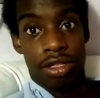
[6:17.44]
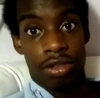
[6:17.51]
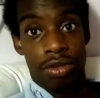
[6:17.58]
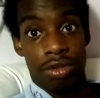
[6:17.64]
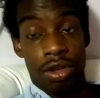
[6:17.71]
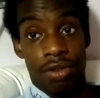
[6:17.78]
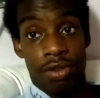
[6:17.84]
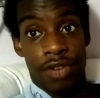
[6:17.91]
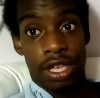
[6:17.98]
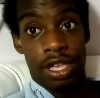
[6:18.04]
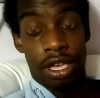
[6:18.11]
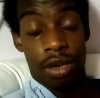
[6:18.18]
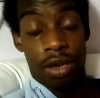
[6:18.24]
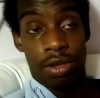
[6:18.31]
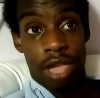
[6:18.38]
do new
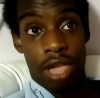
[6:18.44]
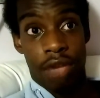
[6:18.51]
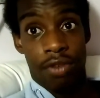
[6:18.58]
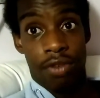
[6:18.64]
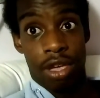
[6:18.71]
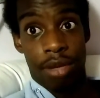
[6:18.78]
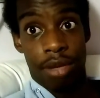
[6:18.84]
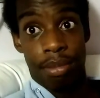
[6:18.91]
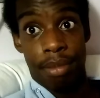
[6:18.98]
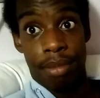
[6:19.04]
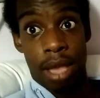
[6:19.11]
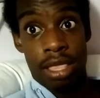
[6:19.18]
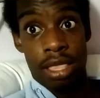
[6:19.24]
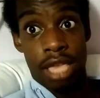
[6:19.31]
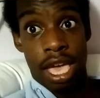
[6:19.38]
videos every
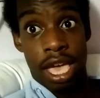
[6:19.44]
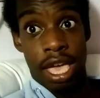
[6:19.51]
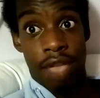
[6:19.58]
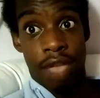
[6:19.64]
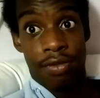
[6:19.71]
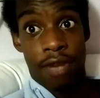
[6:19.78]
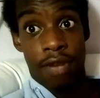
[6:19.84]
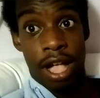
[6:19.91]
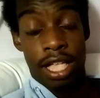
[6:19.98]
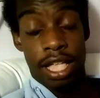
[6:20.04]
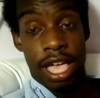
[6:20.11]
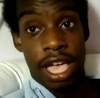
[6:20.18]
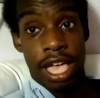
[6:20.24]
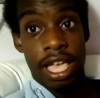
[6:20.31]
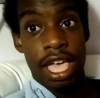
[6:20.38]
Monday and Friday,